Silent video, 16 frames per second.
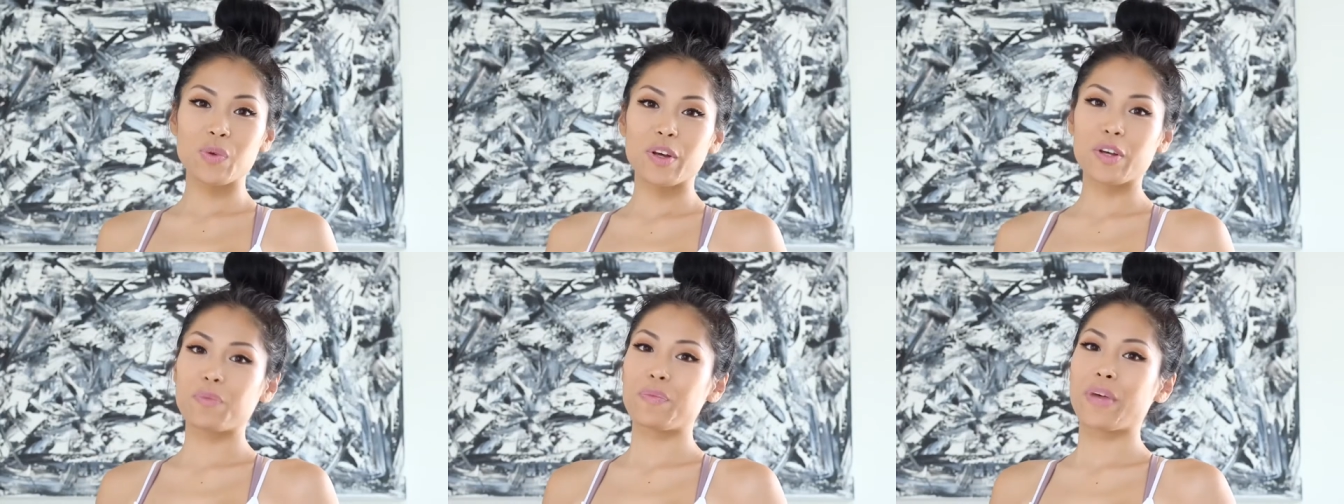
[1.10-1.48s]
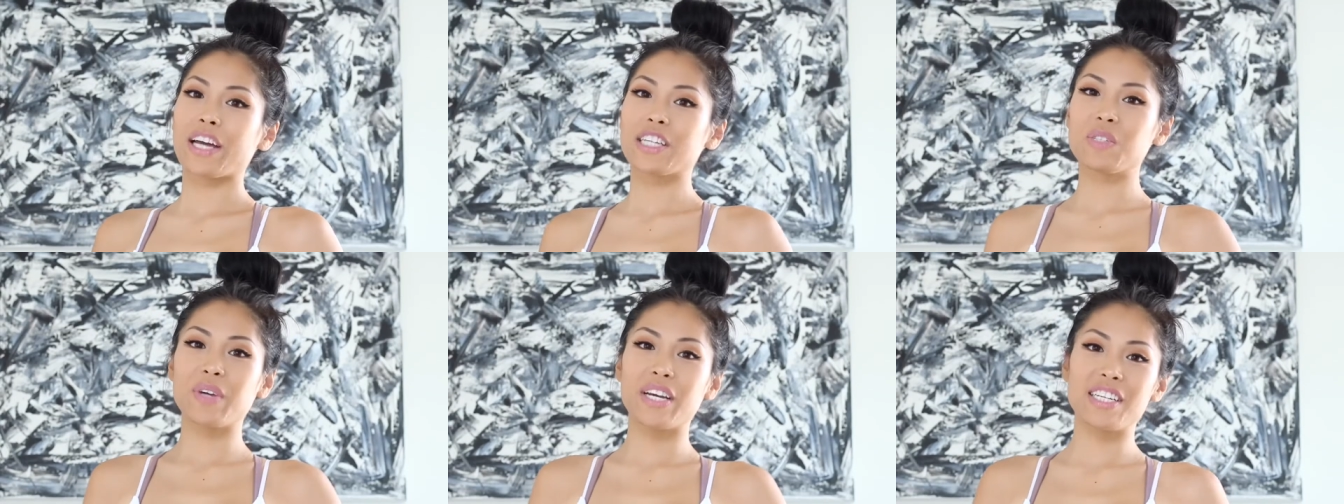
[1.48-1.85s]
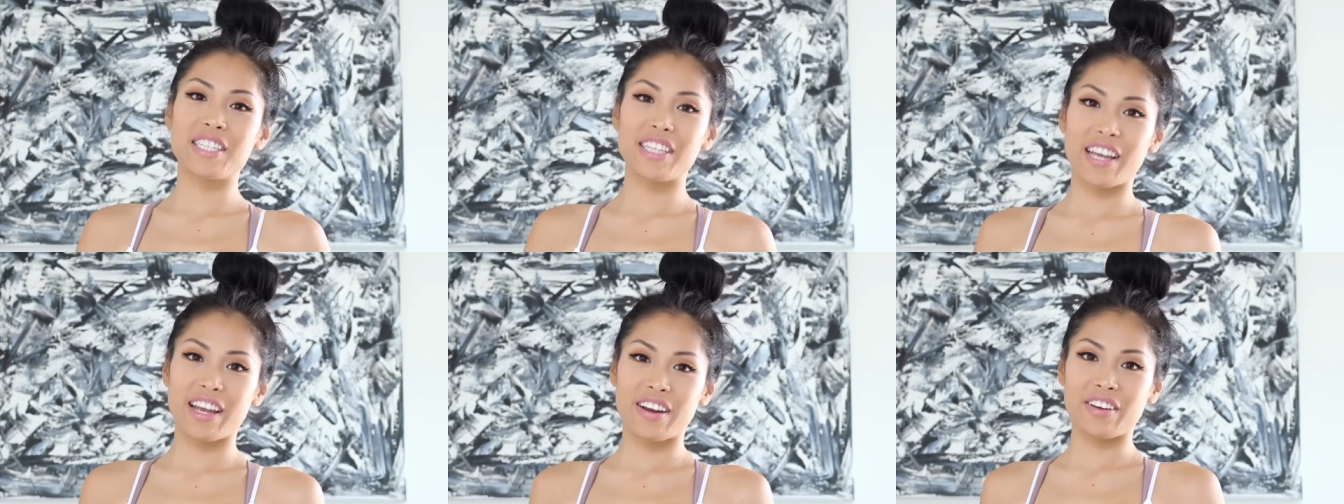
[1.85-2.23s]
welcome back to my
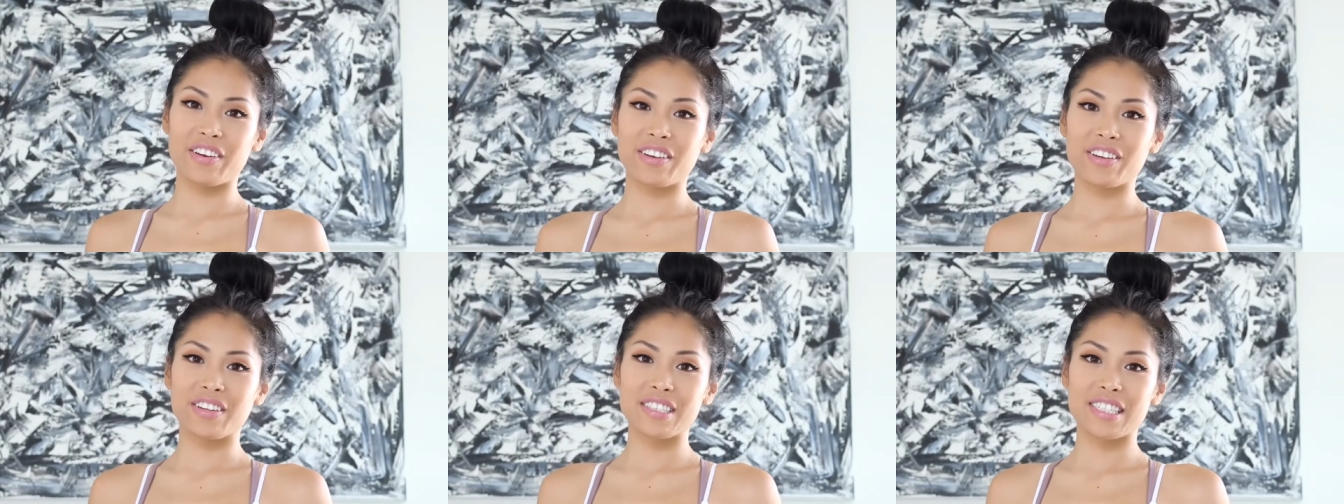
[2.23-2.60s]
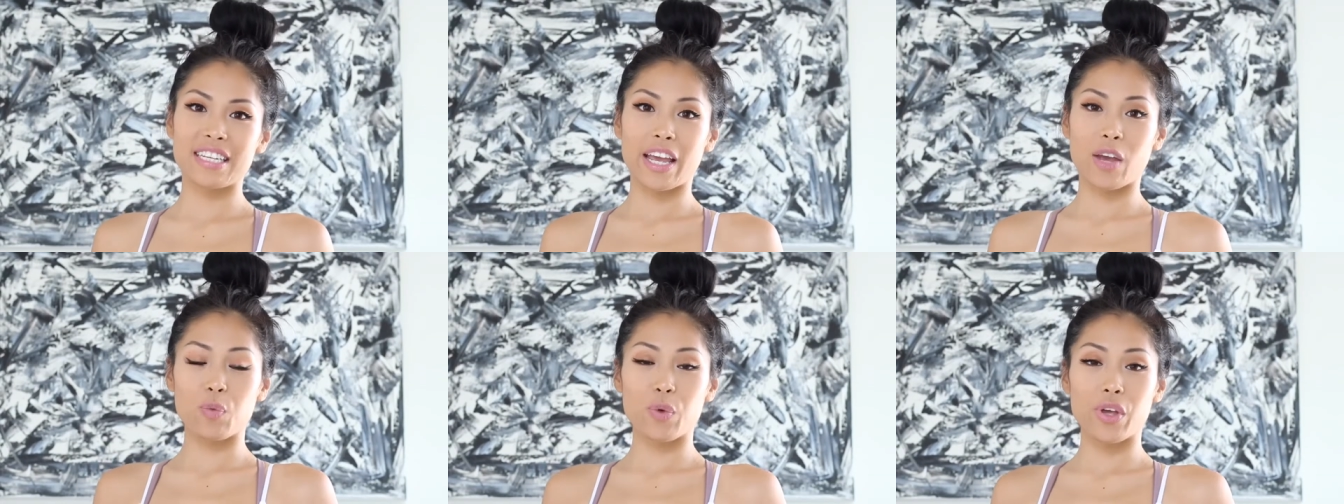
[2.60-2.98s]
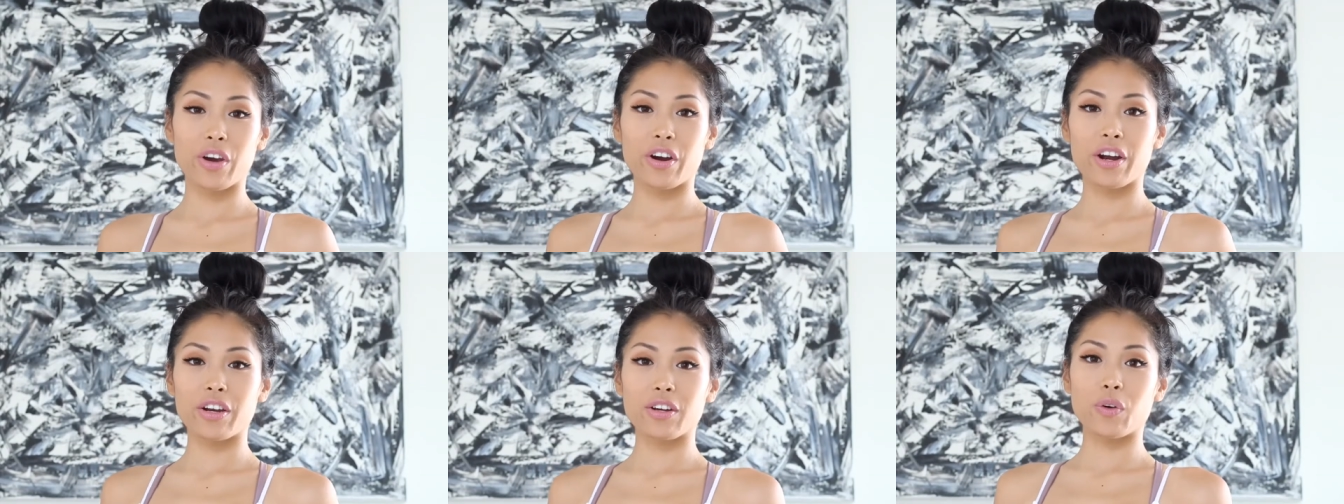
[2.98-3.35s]
channel. Today
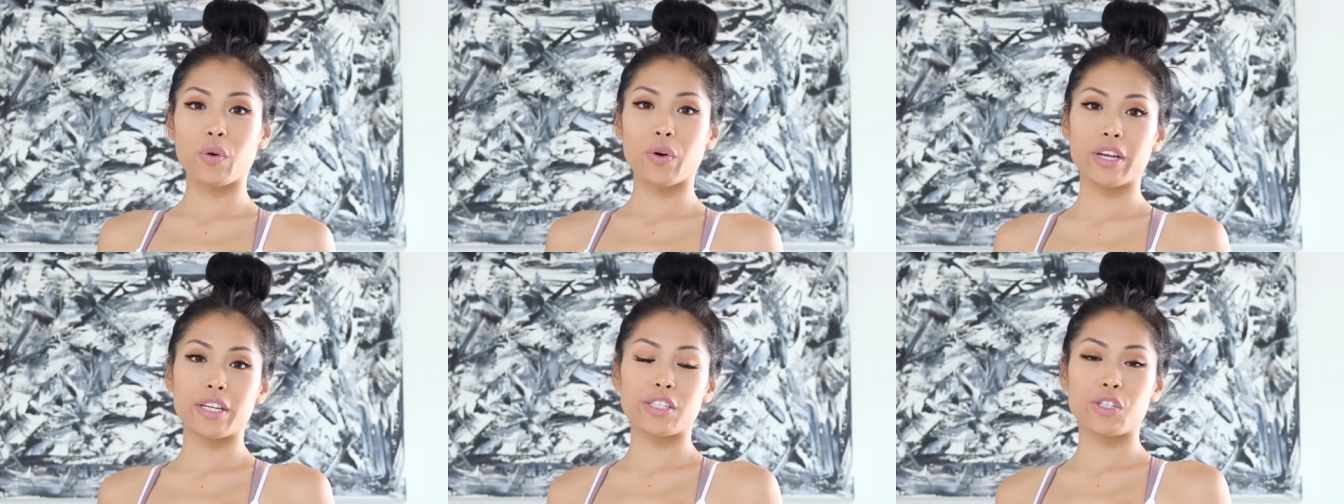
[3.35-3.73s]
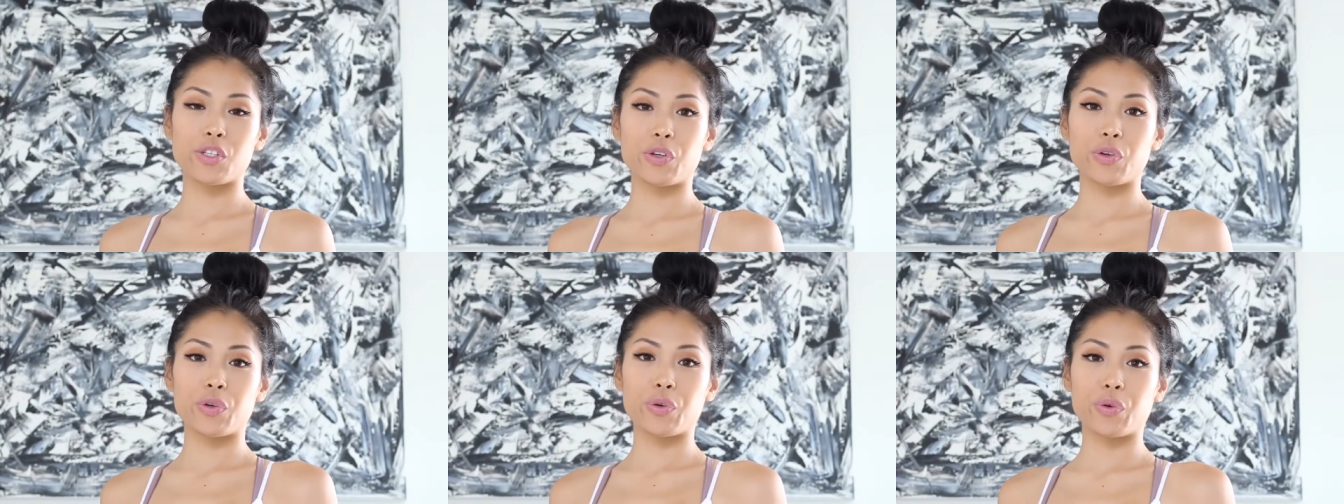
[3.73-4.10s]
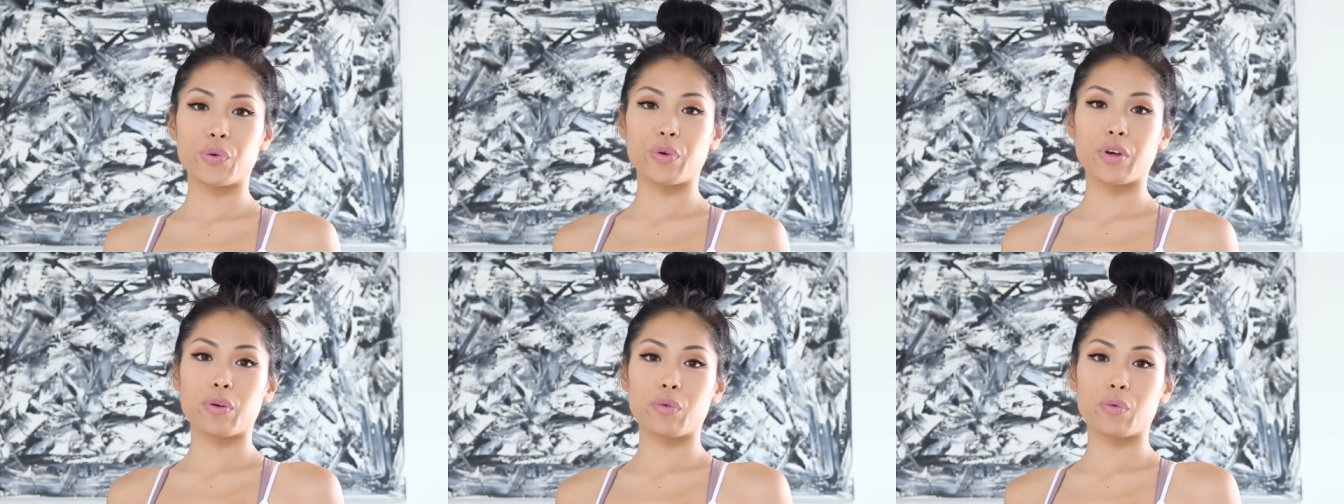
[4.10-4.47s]
we are going
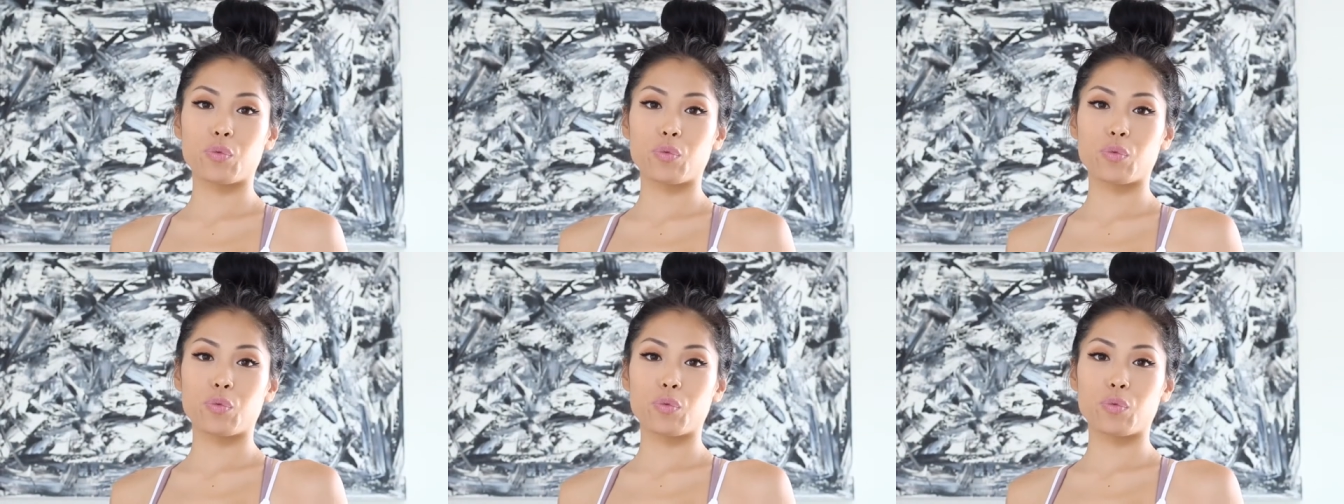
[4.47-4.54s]
to